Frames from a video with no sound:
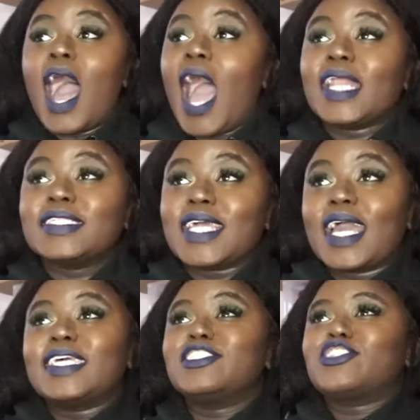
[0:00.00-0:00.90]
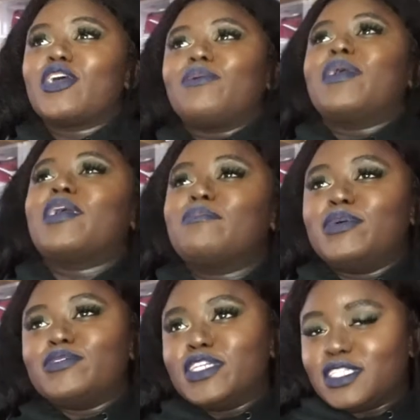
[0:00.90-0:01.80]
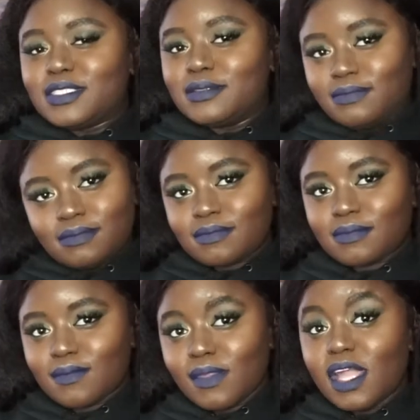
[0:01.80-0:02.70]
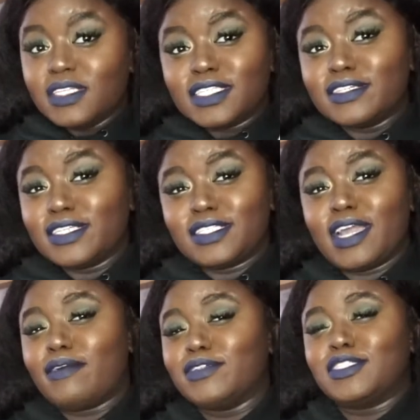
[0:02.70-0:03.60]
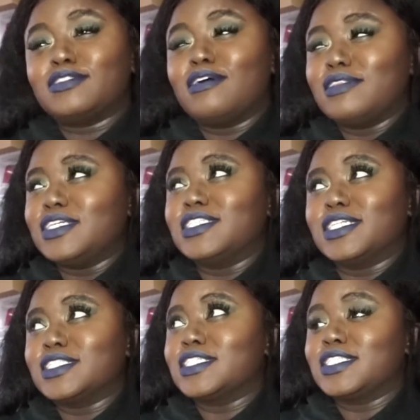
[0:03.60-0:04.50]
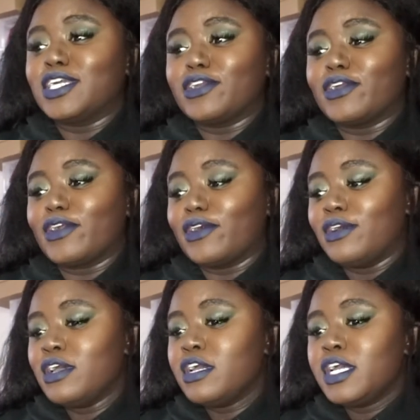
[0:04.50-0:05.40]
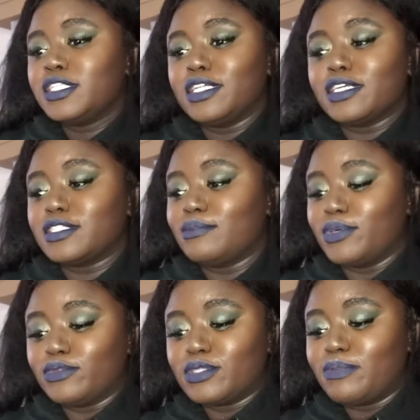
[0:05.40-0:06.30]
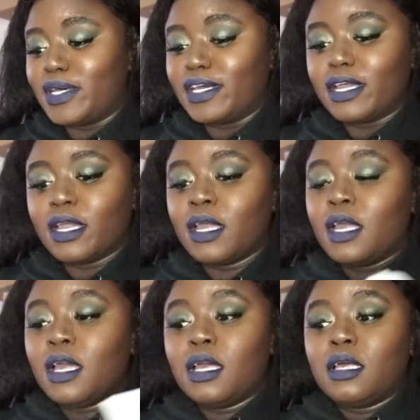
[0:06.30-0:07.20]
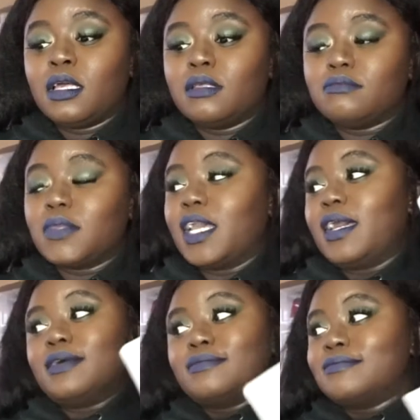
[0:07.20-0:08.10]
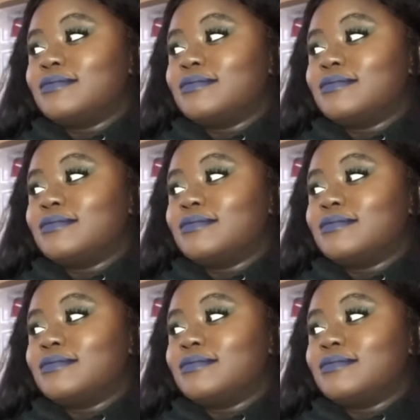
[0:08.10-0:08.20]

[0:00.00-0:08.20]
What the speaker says: Honestly, I didn't start wearing booties until this year. I was solely just a sneaker girl. Sneakers and boots, but yeah.